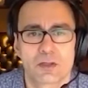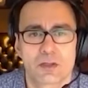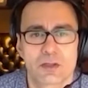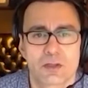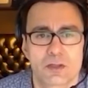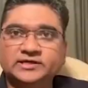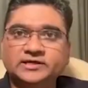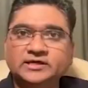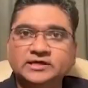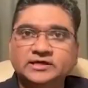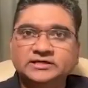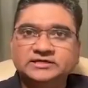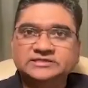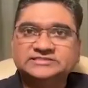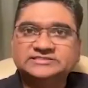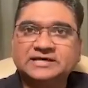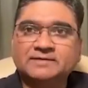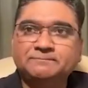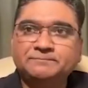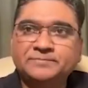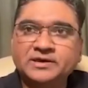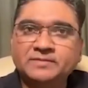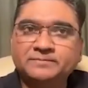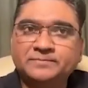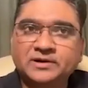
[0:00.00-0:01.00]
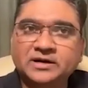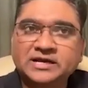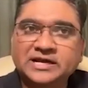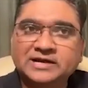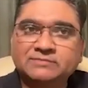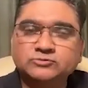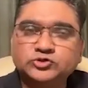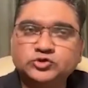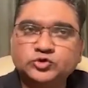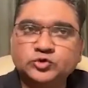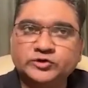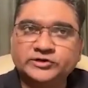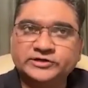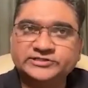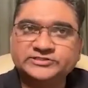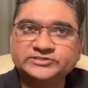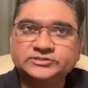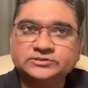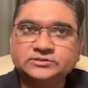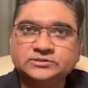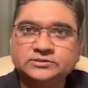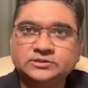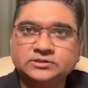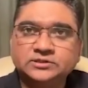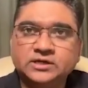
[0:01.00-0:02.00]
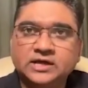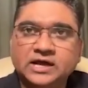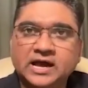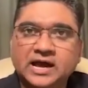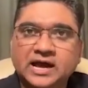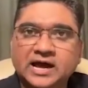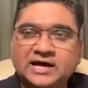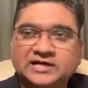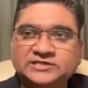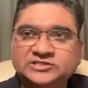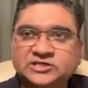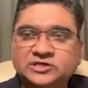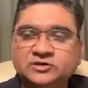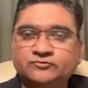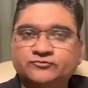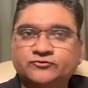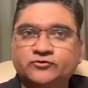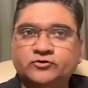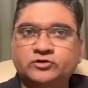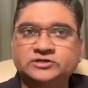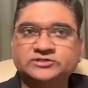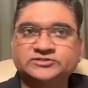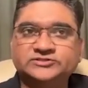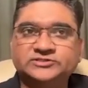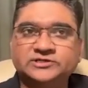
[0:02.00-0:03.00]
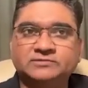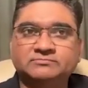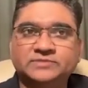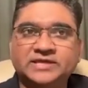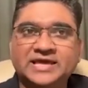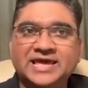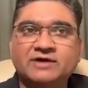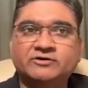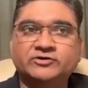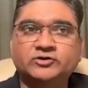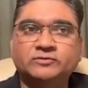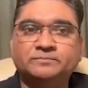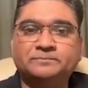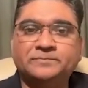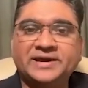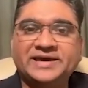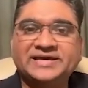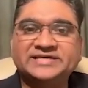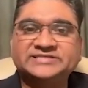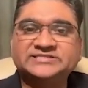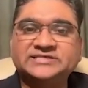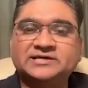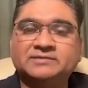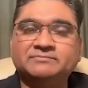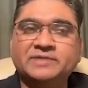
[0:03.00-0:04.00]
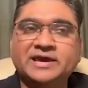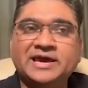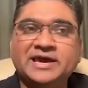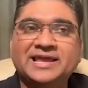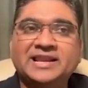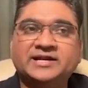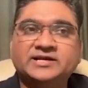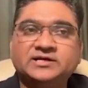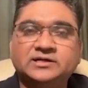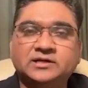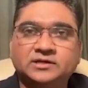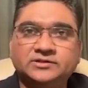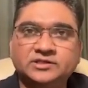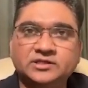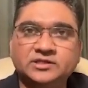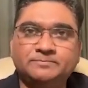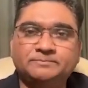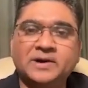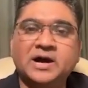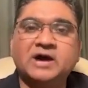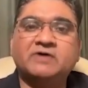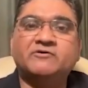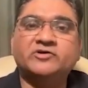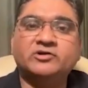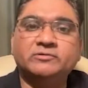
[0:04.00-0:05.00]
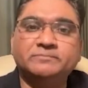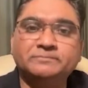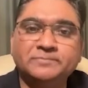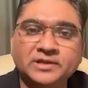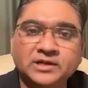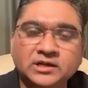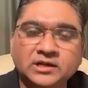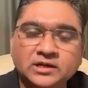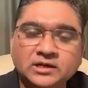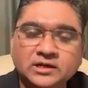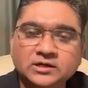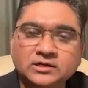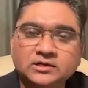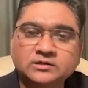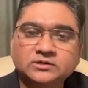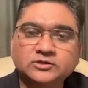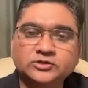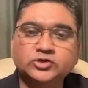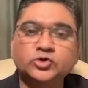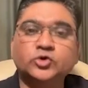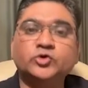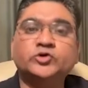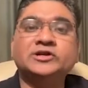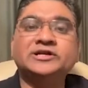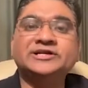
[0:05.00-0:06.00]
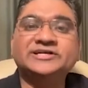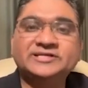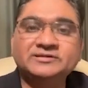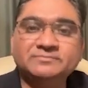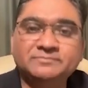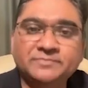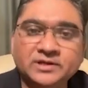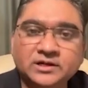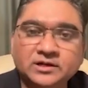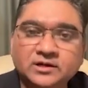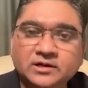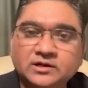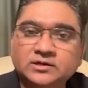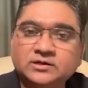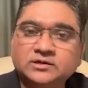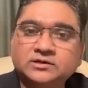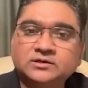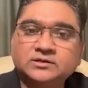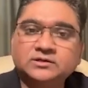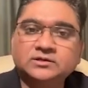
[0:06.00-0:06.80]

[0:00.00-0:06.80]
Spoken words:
Some people come to us, ask me for some, they have to pay some the power bill, utility bill.